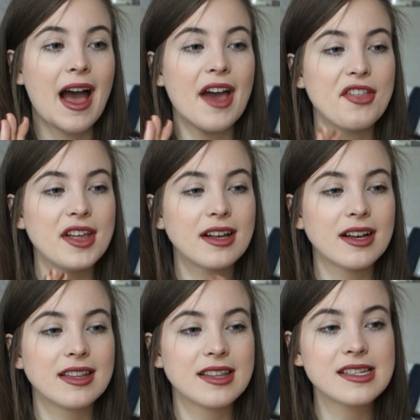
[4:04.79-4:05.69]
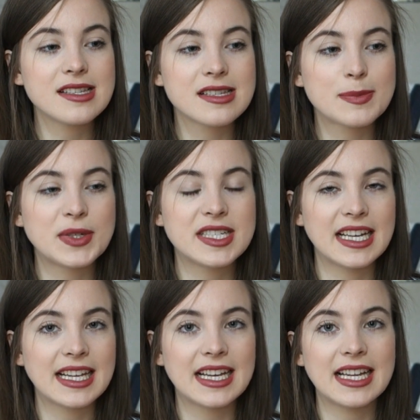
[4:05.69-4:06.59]
I think this
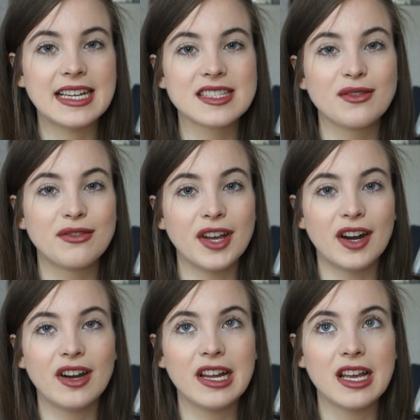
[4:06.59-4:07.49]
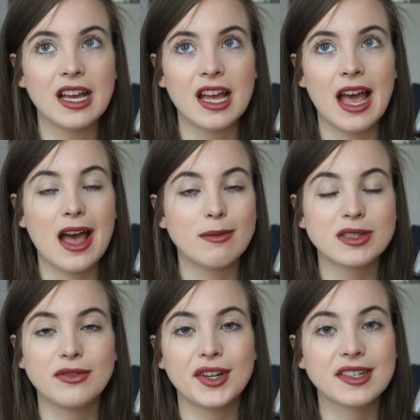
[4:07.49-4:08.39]
particularly is a very
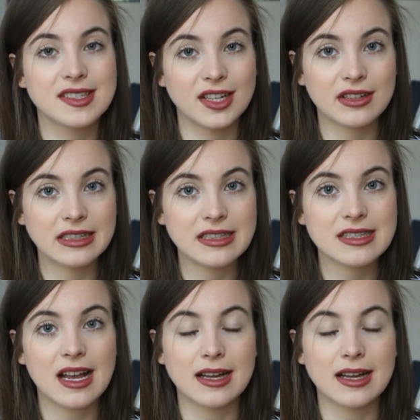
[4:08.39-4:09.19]
atmospheric series,